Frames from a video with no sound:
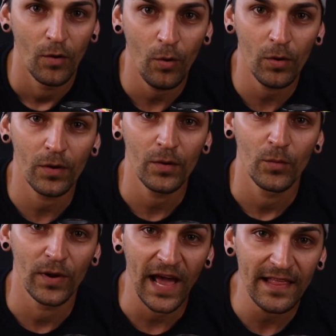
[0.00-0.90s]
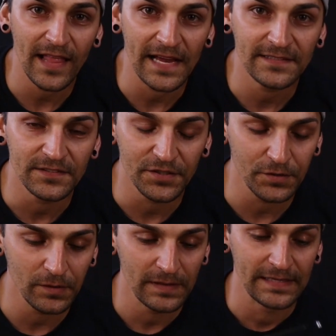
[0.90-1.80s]
Or what I like to
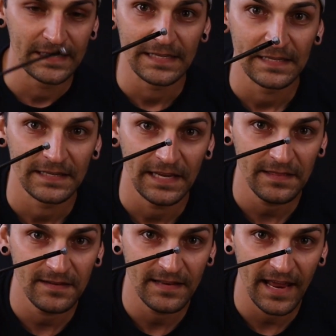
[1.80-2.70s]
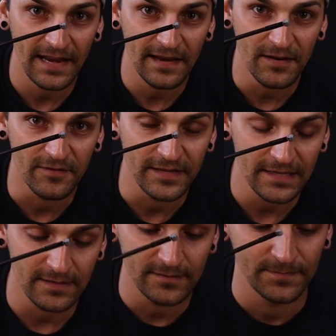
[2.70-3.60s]
do, get the dead end of
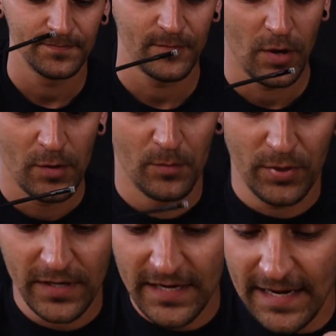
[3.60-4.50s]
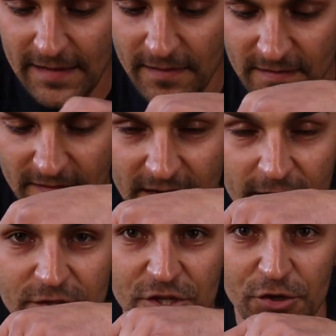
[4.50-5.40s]
it, put it in the
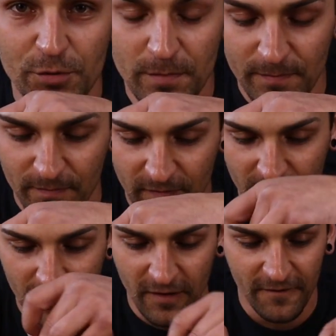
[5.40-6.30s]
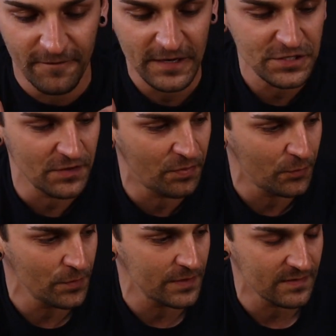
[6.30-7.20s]
steer tube, fish it
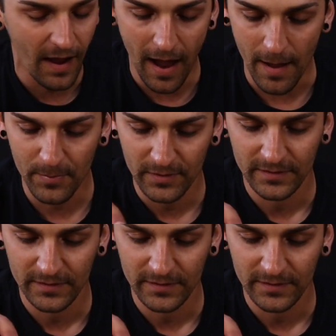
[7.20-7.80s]
through the top